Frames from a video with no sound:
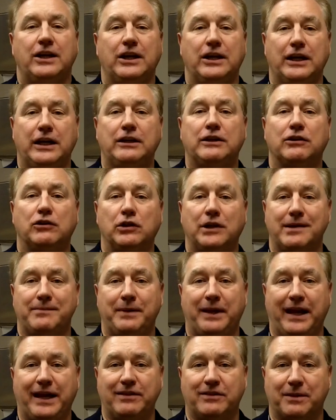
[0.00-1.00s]
You need to
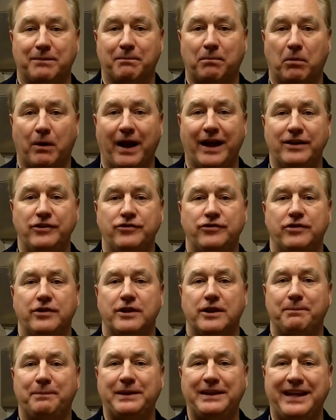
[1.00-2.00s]
eliminate the breads,
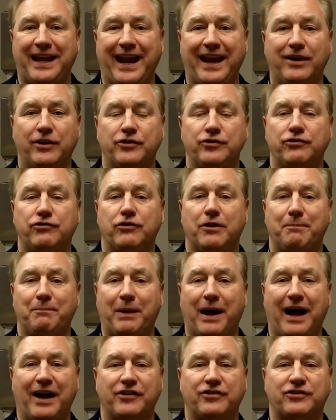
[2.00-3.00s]
the potatoes, the
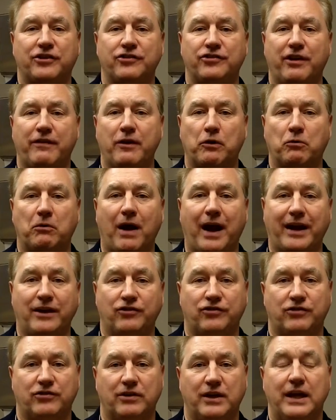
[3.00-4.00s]
pastas, and the
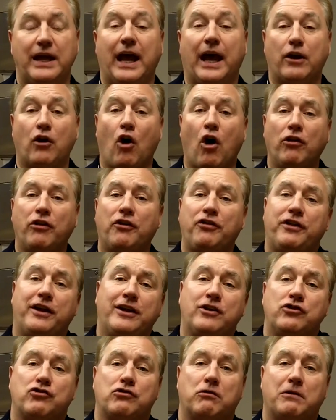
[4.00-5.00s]
rice, and all the
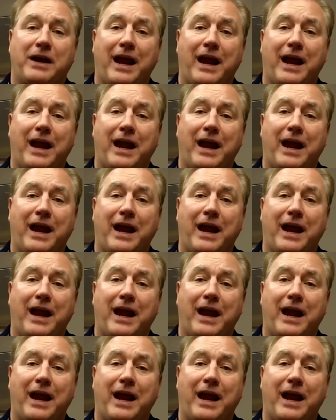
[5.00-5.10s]
things